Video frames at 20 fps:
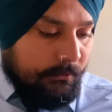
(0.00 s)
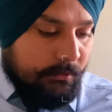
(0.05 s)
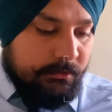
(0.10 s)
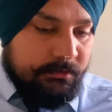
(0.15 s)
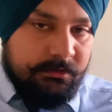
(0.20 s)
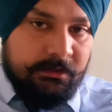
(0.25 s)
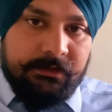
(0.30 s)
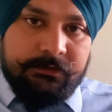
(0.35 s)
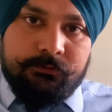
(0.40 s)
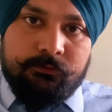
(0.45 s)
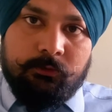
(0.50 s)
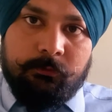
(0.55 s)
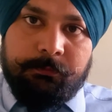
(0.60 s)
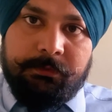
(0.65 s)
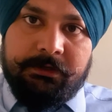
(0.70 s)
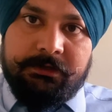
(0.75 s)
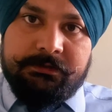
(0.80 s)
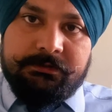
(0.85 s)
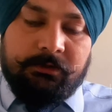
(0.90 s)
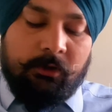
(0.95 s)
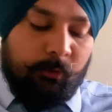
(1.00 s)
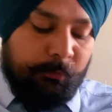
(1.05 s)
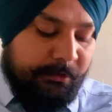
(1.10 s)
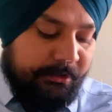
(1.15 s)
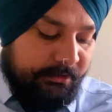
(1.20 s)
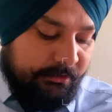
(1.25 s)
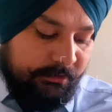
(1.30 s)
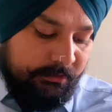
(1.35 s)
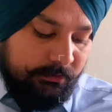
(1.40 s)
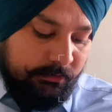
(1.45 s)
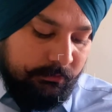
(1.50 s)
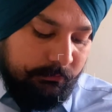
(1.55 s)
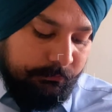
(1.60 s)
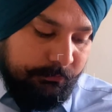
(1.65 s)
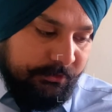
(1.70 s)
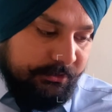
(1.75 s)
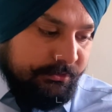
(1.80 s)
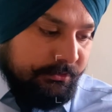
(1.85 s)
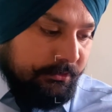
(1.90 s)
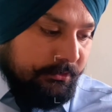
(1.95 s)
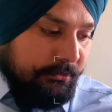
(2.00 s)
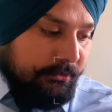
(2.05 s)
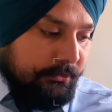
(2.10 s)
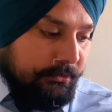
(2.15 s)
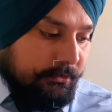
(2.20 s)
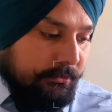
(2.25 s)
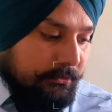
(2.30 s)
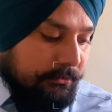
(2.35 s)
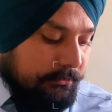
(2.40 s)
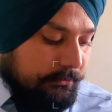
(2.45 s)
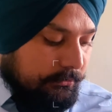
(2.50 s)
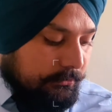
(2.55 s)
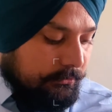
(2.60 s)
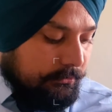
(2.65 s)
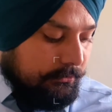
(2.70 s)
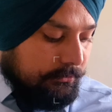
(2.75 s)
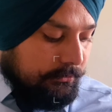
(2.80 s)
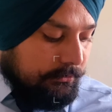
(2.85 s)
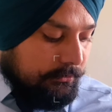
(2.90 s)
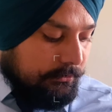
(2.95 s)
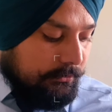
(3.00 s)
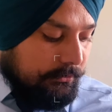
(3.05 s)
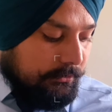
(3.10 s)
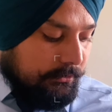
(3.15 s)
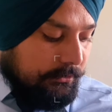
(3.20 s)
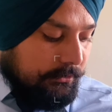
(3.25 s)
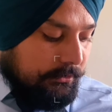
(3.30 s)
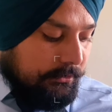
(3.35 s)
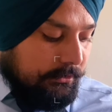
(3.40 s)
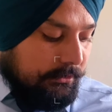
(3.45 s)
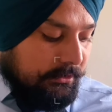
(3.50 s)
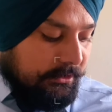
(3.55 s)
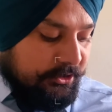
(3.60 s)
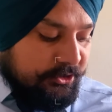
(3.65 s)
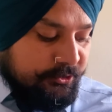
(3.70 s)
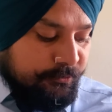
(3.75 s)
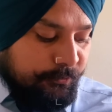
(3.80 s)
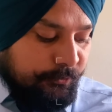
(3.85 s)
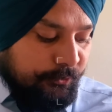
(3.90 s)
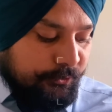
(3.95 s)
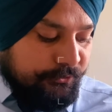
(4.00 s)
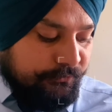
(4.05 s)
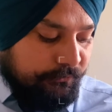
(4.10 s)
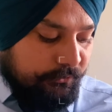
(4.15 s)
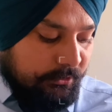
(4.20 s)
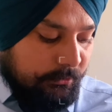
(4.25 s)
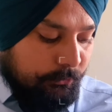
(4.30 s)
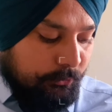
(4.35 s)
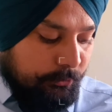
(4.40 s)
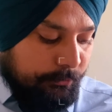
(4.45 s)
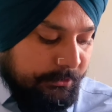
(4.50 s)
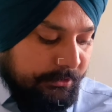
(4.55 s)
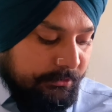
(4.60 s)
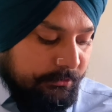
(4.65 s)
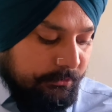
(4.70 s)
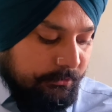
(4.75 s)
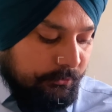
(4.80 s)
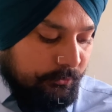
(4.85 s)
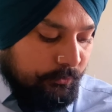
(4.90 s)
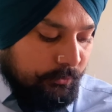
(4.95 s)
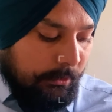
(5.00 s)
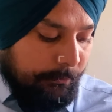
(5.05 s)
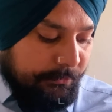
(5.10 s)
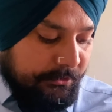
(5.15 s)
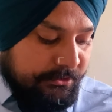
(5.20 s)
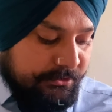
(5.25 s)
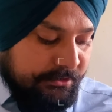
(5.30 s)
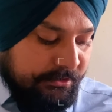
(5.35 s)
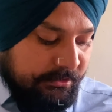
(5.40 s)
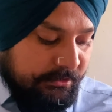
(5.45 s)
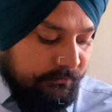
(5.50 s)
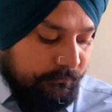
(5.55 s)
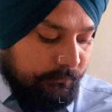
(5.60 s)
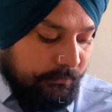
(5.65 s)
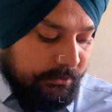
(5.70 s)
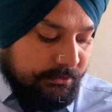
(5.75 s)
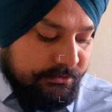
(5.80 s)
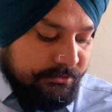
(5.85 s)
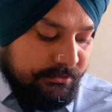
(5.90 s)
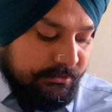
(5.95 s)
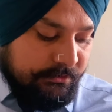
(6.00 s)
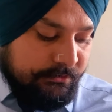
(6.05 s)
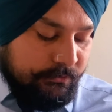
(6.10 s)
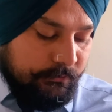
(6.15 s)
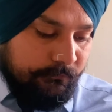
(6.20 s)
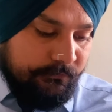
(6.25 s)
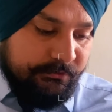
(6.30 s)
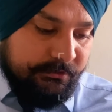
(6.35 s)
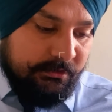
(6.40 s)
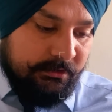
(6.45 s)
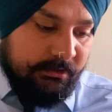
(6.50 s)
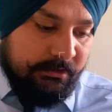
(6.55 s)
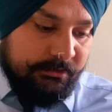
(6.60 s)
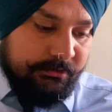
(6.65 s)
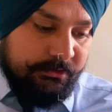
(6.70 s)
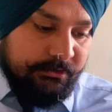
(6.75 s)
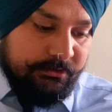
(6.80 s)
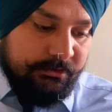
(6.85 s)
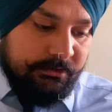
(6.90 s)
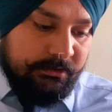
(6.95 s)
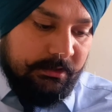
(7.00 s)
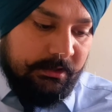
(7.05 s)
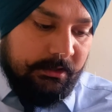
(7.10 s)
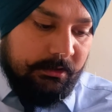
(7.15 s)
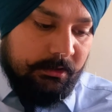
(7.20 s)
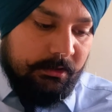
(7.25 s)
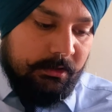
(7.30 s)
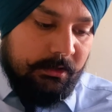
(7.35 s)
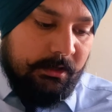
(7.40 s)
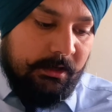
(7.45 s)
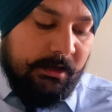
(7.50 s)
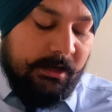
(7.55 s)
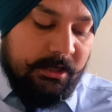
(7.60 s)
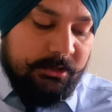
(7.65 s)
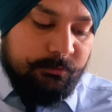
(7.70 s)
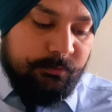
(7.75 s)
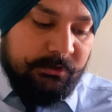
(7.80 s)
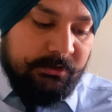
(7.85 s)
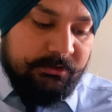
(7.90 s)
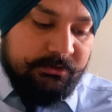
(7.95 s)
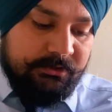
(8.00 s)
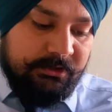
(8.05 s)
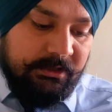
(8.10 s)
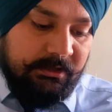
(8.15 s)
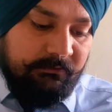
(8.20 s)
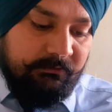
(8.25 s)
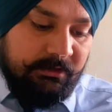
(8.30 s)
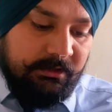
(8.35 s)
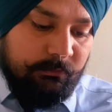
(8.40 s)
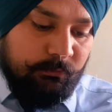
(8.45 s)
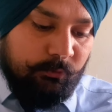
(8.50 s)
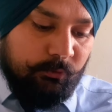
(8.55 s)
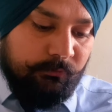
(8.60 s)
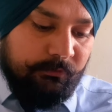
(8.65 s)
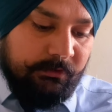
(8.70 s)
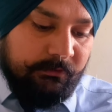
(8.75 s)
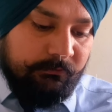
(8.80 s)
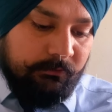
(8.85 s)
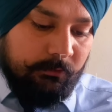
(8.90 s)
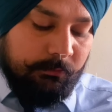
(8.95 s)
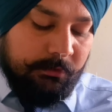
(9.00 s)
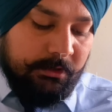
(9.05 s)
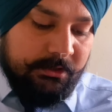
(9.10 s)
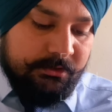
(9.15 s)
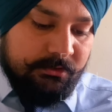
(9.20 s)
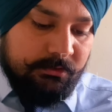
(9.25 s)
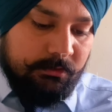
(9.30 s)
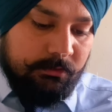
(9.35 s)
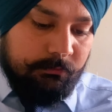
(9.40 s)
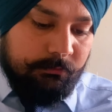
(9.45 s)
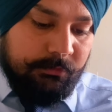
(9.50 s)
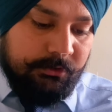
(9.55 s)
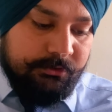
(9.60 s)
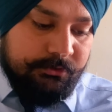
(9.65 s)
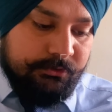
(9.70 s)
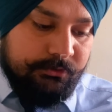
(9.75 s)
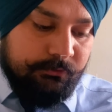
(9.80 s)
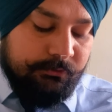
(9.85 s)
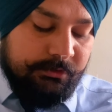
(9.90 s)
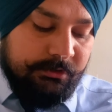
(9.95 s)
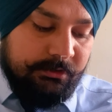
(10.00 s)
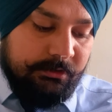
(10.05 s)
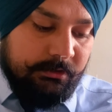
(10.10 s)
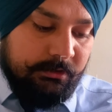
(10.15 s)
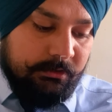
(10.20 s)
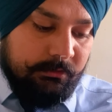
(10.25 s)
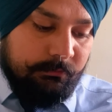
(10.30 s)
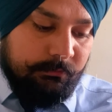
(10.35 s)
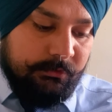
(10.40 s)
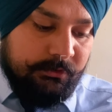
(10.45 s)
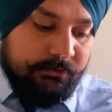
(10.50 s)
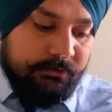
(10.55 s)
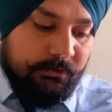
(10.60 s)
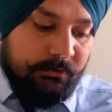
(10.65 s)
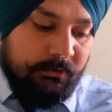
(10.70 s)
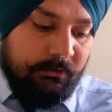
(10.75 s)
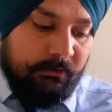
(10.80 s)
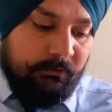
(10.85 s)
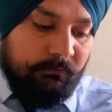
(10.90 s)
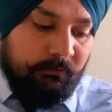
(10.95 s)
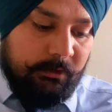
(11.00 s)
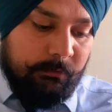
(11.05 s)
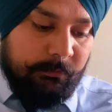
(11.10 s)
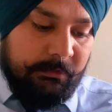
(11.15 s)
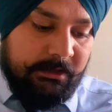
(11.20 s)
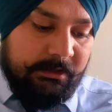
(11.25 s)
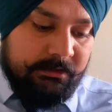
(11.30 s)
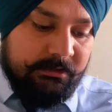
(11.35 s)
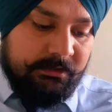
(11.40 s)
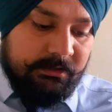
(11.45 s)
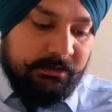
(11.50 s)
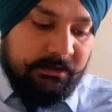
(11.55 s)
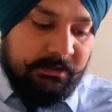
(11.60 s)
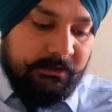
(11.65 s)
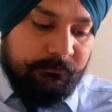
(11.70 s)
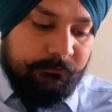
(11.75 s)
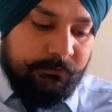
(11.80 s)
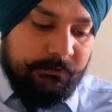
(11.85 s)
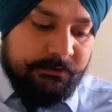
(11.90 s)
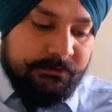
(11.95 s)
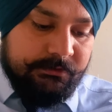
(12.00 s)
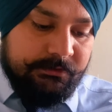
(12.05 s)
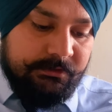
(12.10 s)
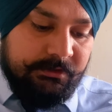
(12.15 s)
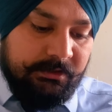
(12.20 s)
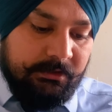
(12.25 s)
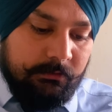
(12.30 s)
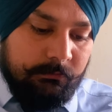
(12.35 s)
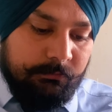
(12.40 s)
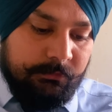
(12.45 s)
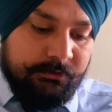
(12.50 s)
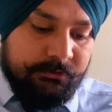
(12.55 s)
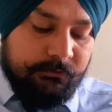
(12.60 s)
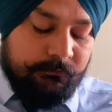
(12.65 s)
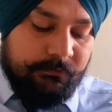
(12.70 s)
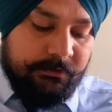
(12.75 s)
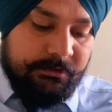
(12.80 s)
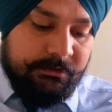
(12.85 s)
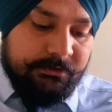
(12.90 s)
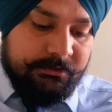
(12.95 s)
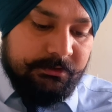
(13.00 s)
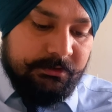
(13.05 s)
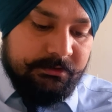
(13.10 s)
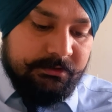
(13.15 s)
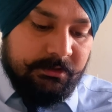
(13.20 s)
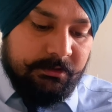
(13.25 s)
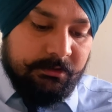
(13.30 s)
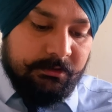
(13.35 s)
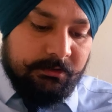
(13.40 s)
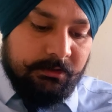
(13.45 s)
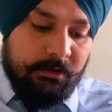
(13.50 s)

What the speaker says: Next topic is how many real numbers are there. Let us pause for a moment to appreciate the vastness of generalization that has been achieved in moving from rational numbers to the real numbers. One might think at first the numbers of integers are